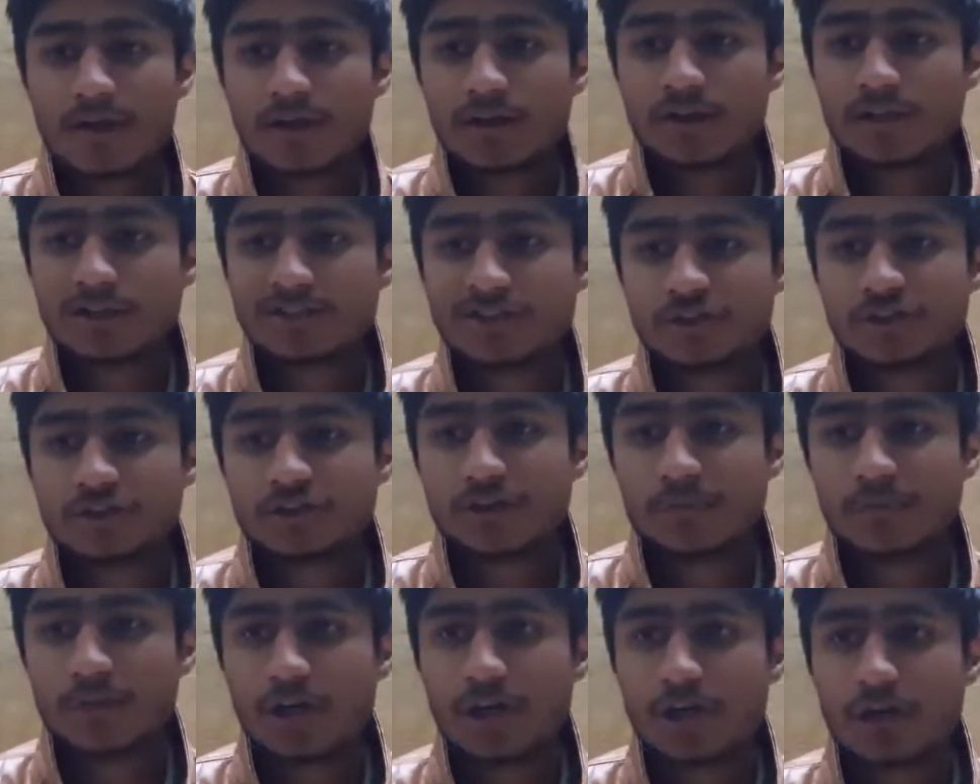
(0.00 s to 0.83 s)
It's
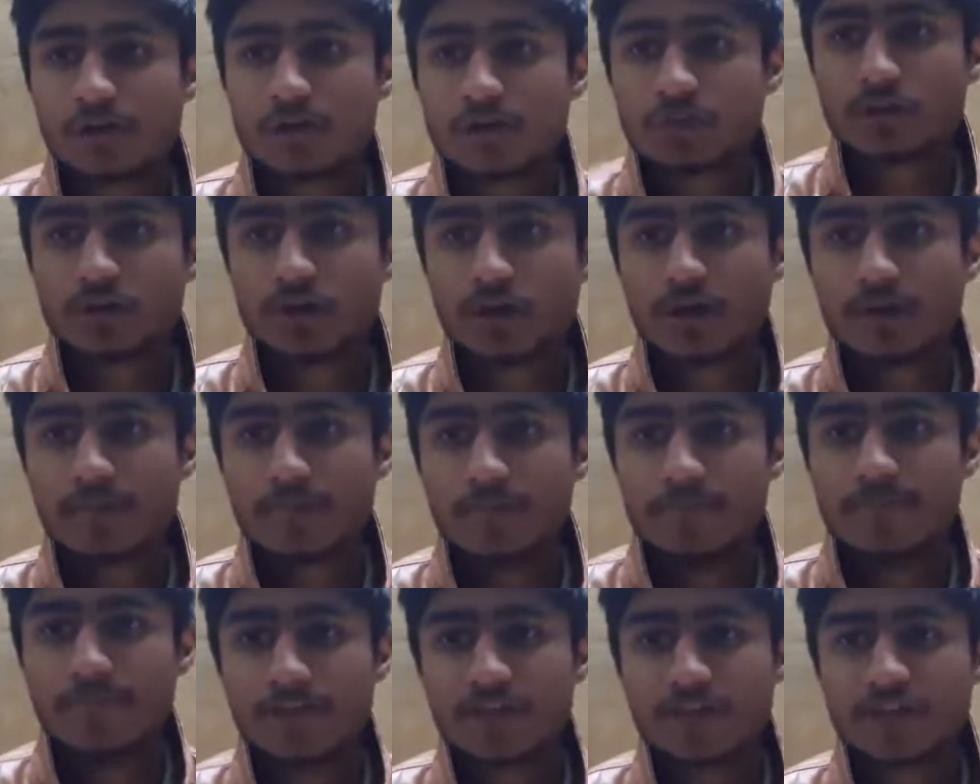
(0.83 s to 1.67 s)
similar to the
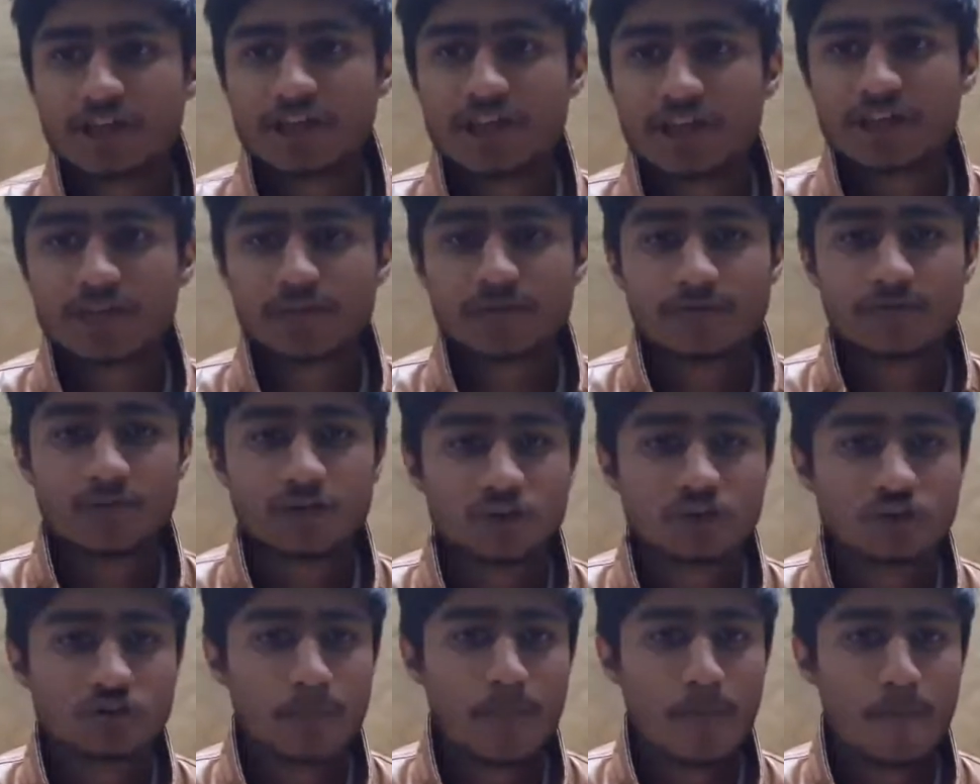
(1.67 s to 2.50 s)
B kick, which
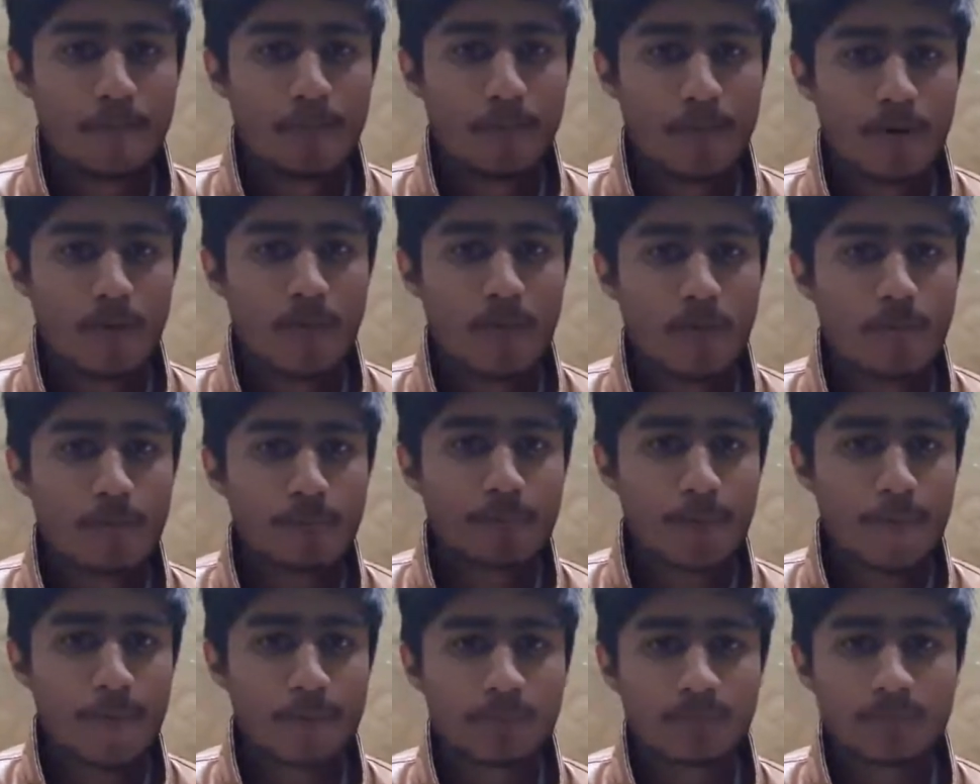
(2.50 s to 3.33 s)
is,
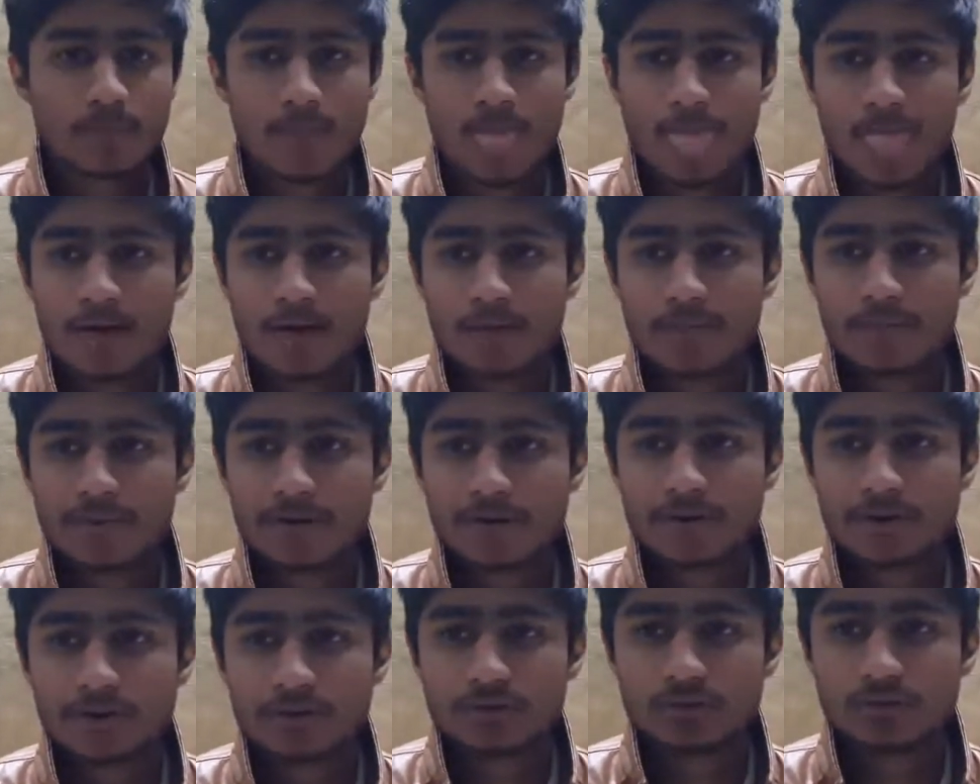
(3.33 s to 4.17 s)

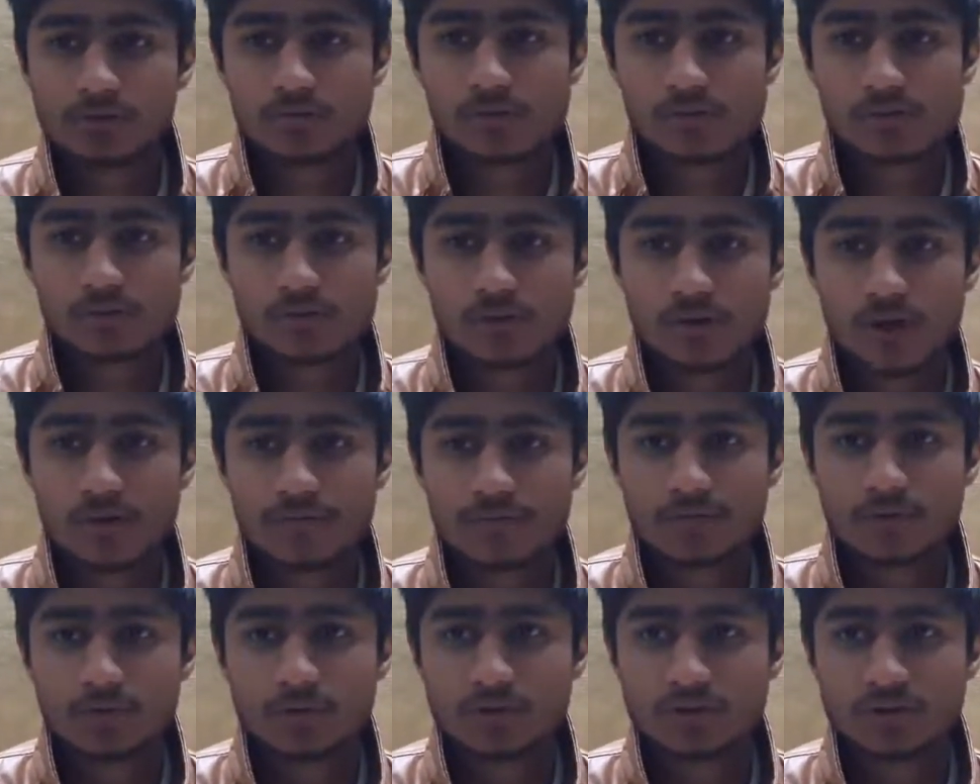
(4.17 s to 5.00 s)
but you have
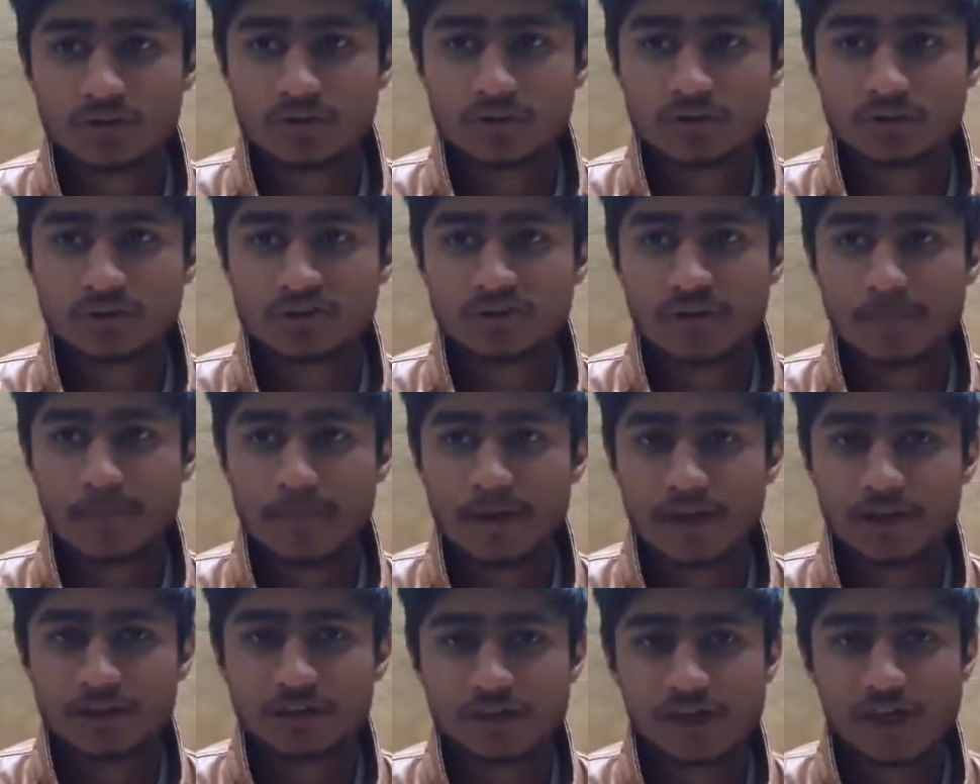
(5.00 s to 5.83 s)
to reduce the
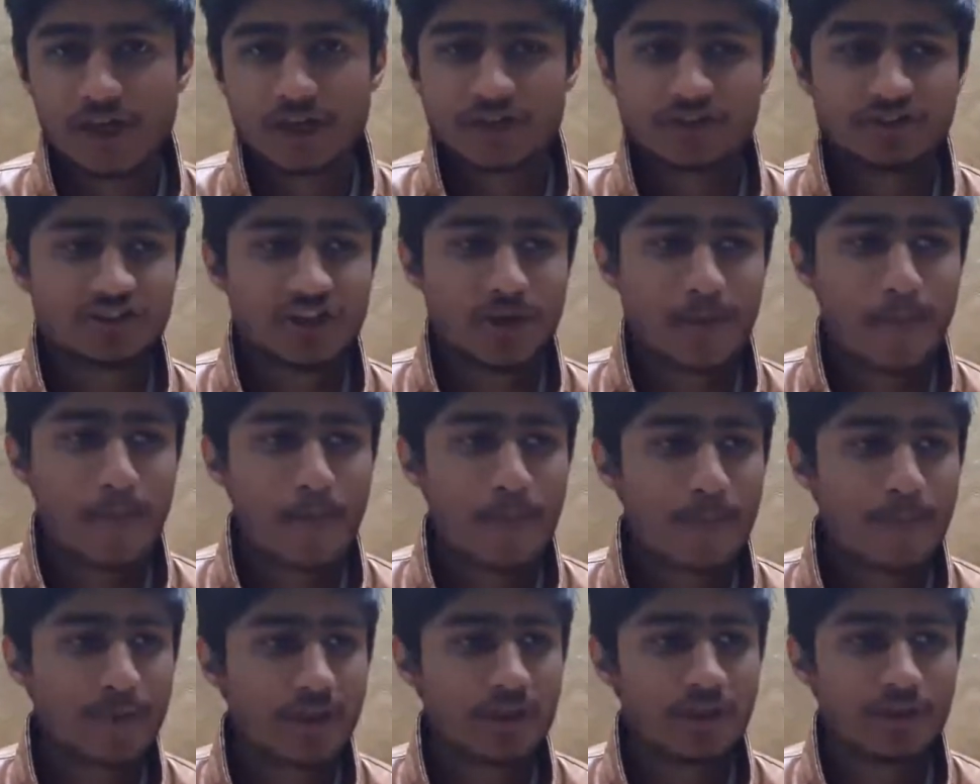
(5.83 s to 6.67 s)
bass and say
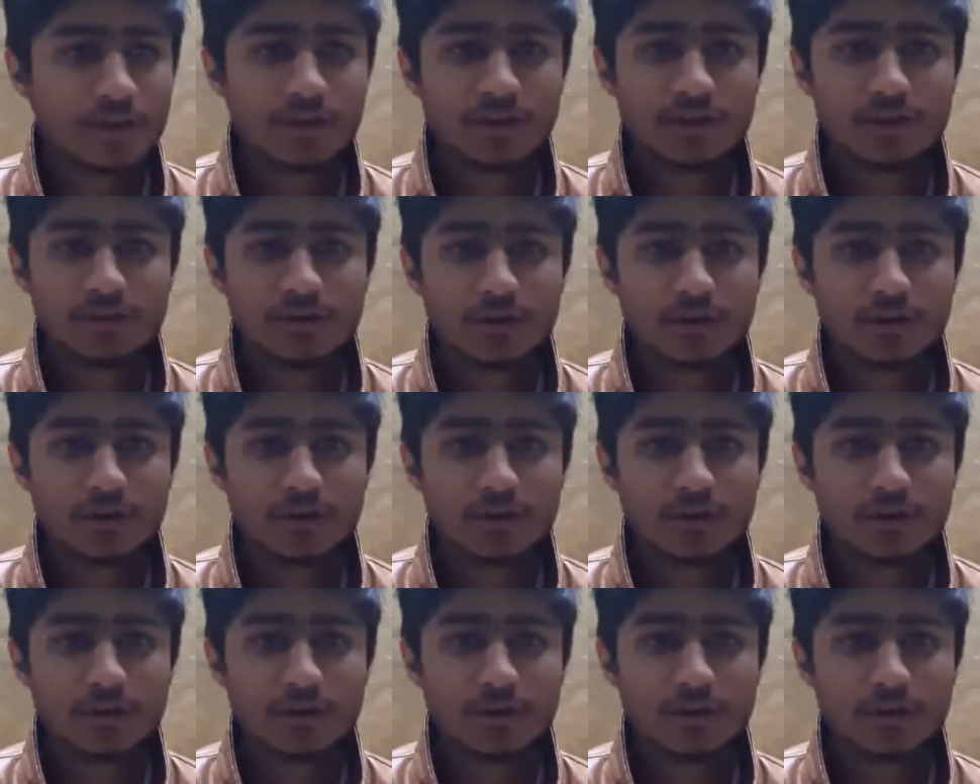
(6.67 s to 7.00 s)
P,